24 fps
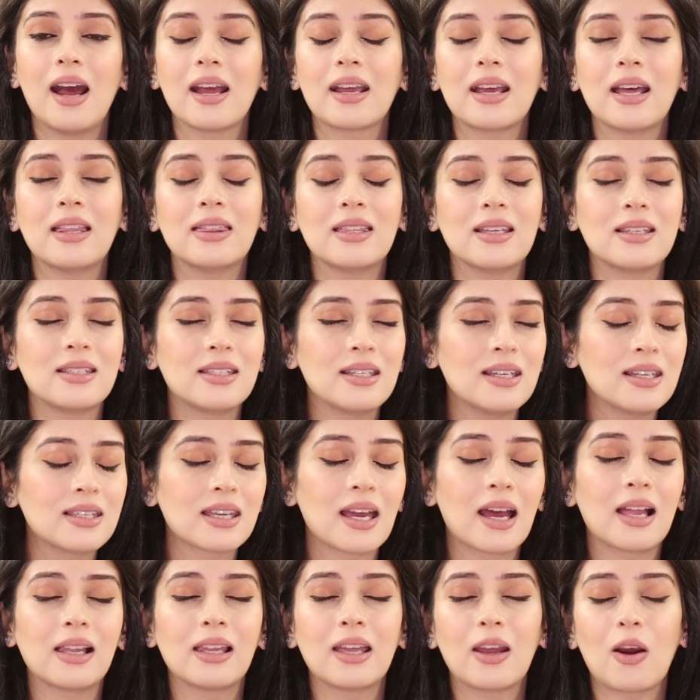again the
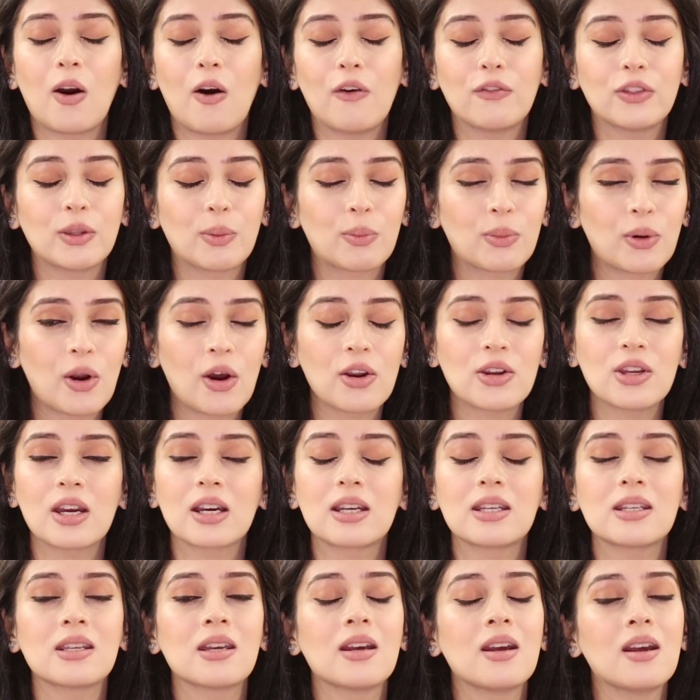detailing of the
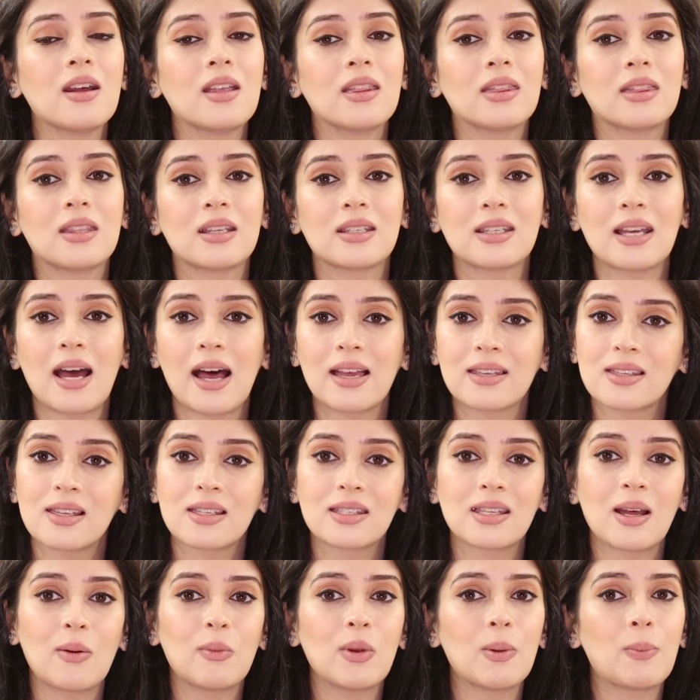product, the
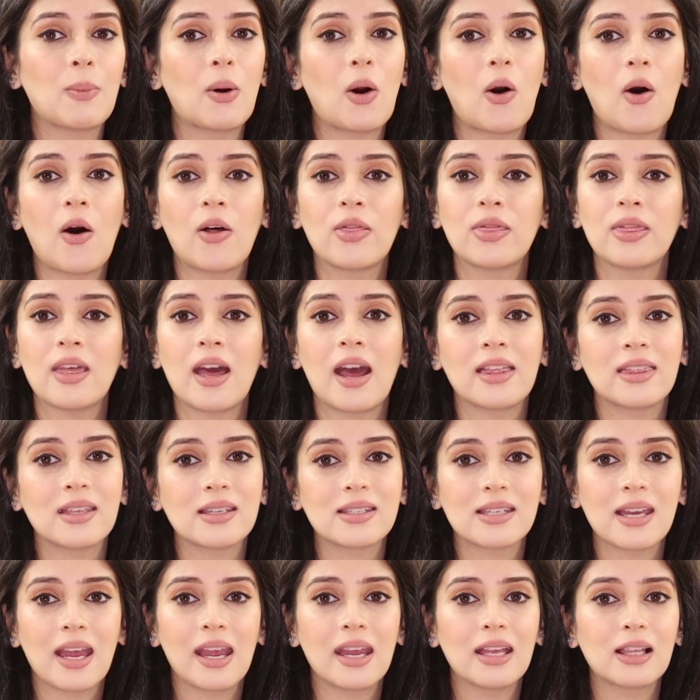tassels that we put on there,
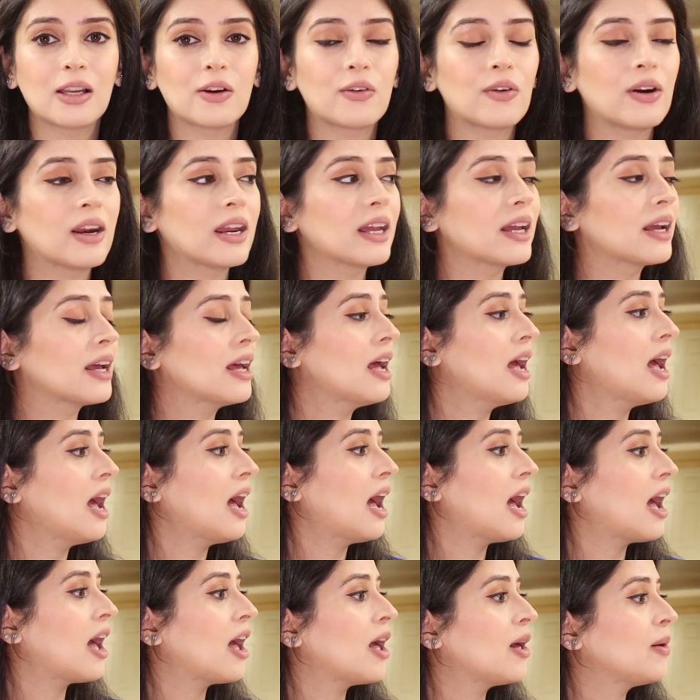the tailoring.
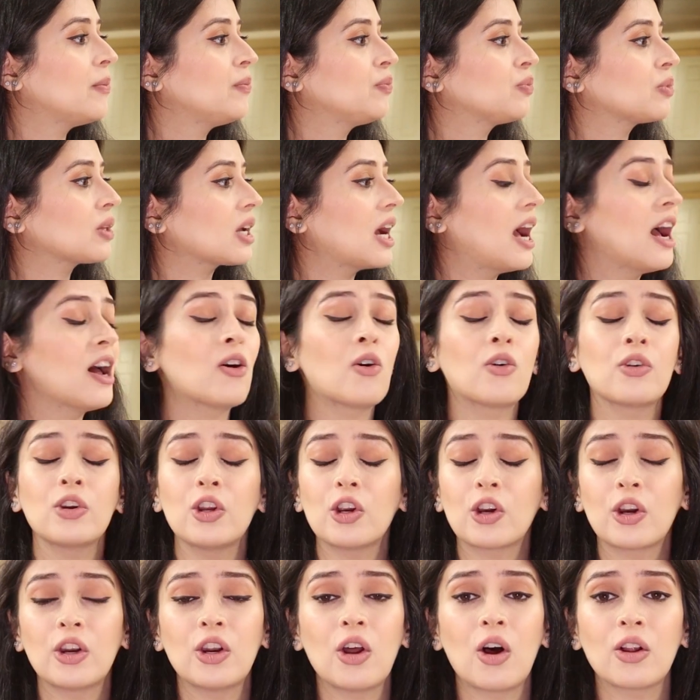Um, and
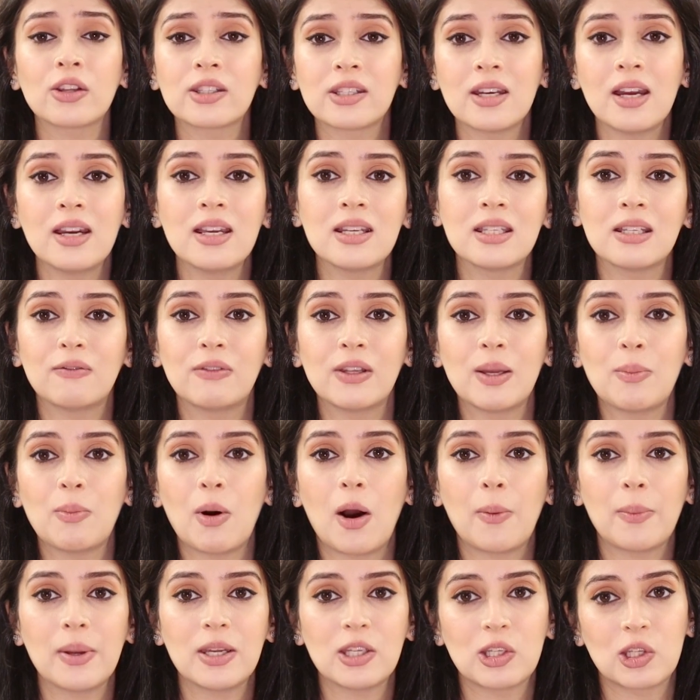oh, you can alternatively
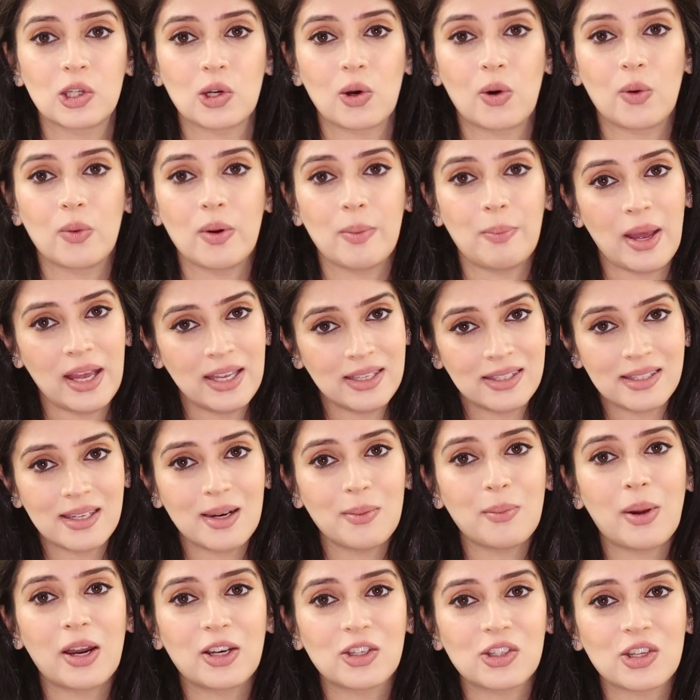pop in store. We're based
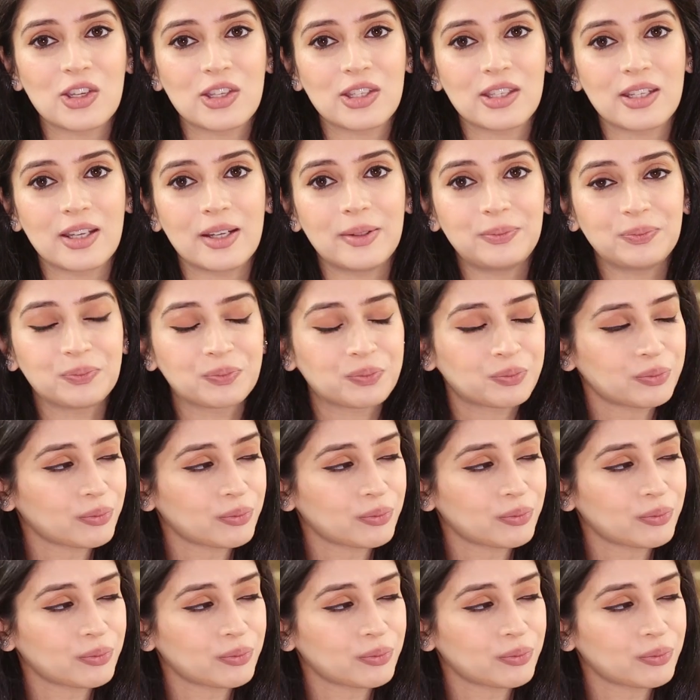in Manchester